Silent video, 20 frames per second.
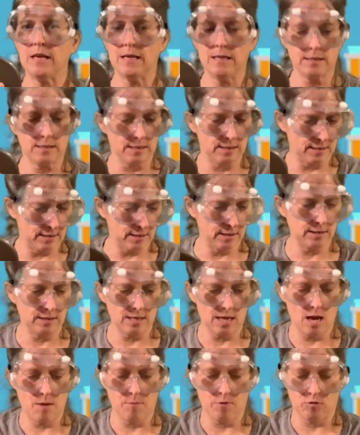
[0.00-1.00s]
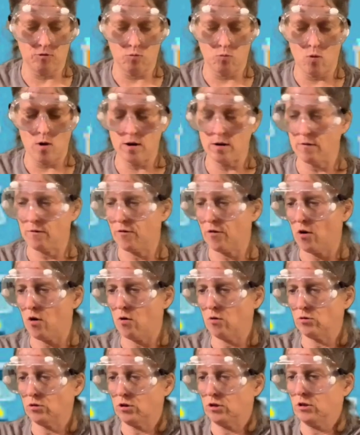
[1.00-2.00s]
is the same as one of
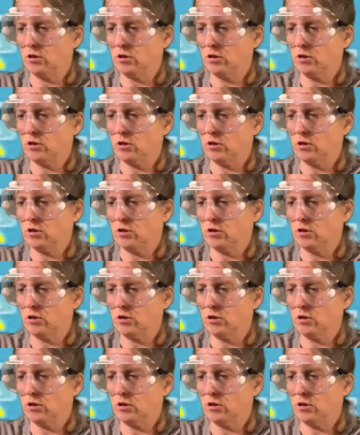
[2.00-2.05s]
those.